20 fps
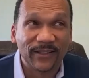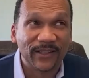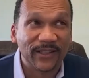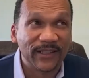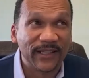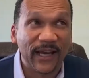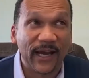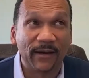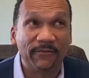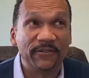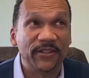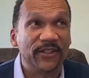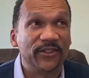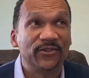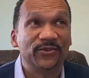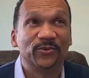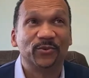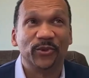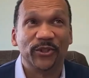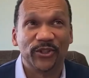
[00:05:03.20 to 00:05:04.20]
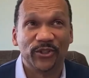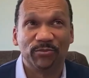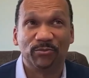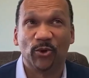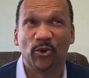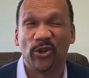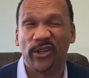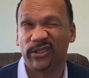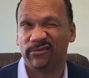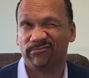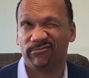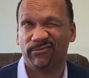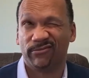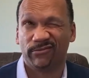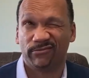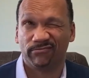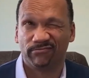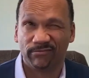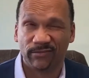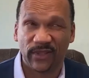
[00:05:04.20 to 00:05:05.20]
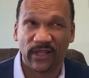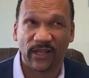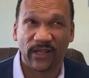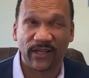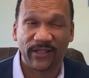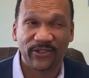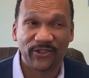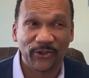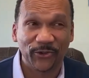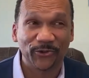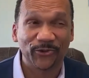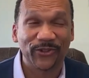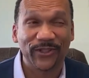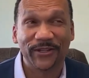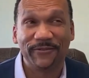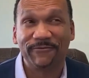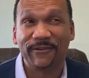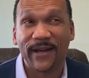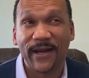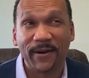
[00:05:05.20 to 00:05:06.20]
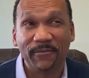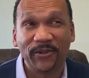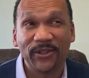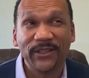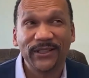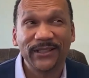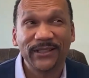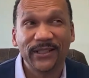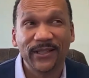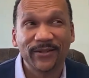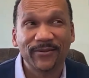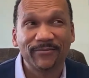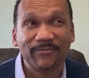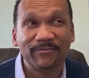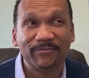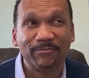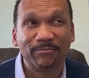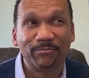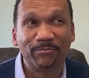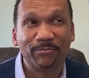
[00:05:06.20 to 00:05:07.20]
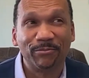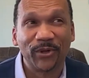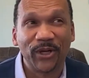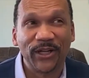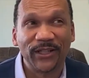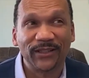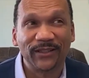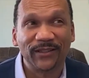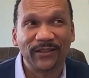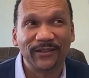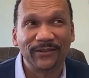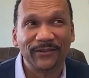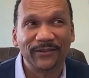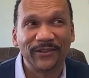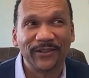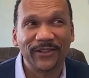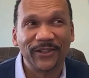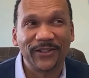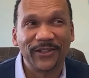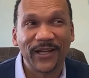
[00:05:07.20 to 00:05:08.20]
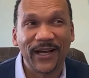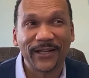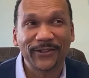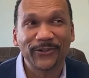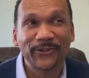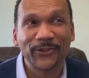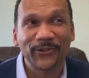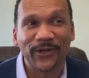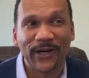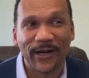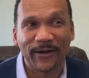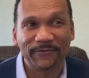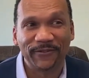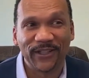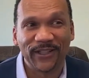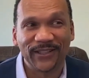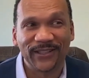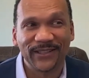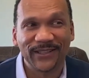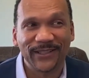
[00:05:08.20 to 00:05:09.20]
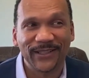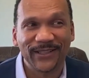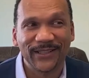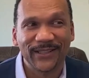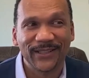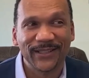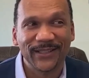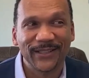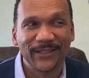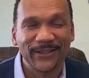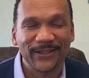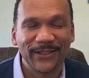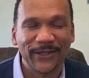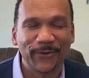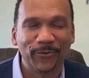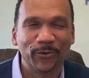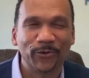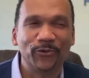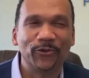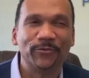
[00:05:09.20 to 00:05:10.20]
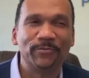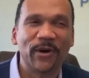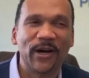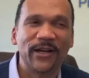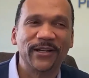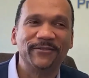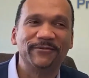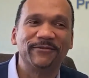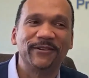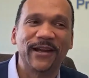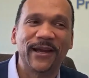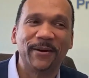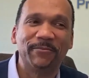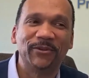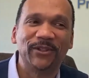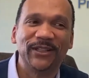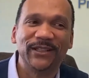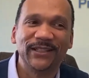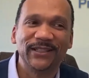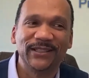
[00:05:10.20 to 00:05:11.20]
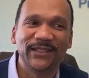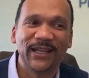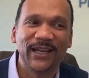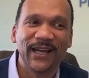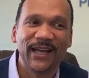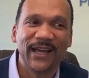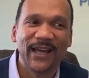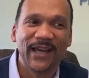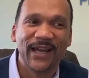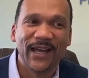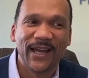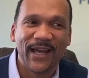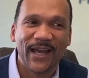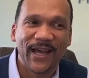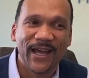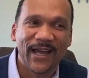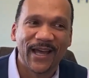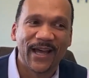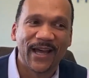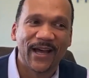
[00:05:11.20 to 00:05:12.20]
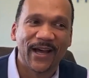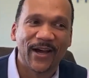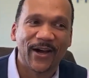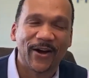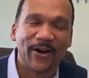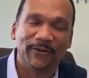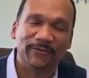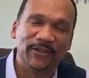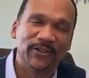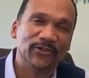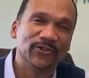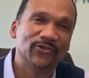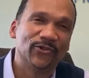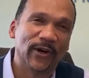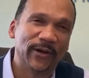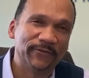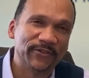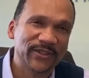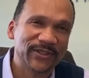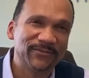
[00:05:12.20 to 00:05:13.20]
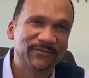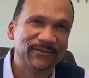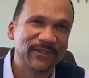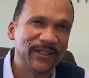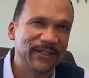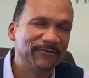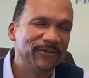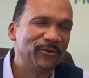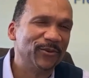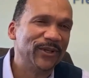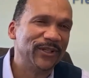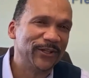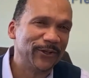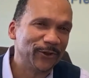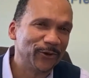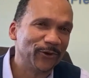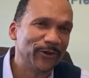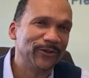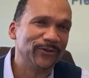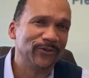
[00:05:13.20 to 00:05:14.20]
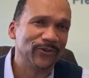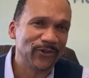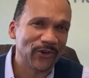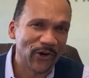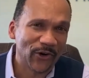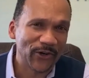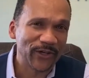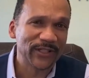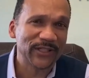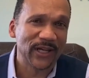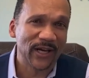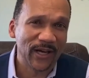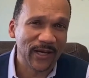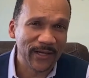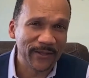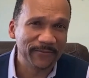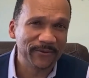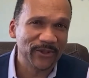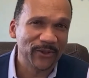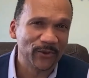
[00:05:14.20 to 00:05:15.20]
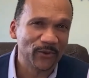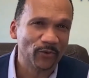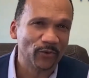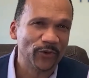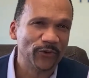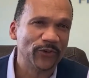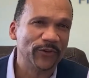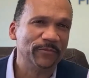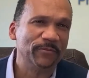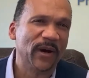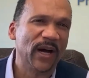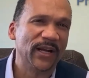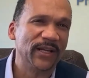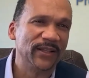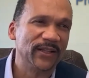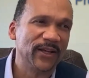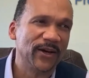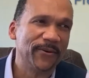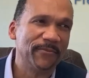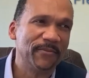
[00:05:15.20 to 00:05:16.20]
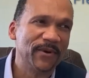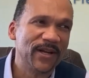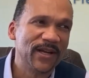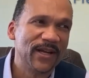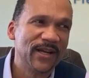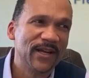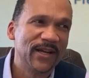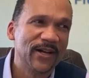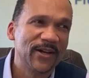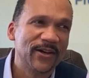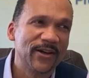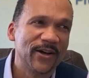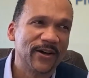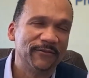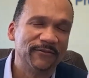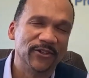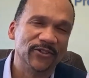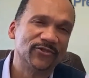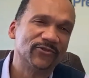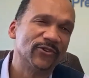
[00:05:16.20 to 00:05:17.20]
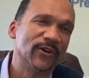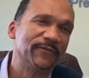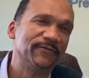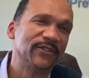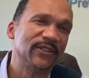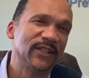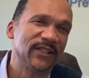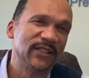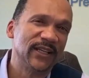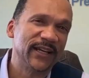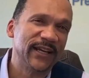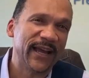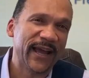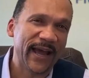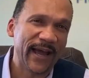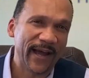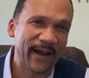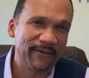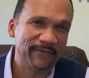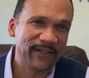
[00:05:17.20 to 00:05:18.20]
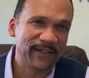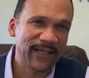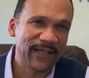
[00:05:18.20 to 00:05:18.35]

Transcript: The obvious, we support children and families, but the not so obvious is that we remind families of the strengths. Even when they're going through hard times, we remind them of the strengths that they have.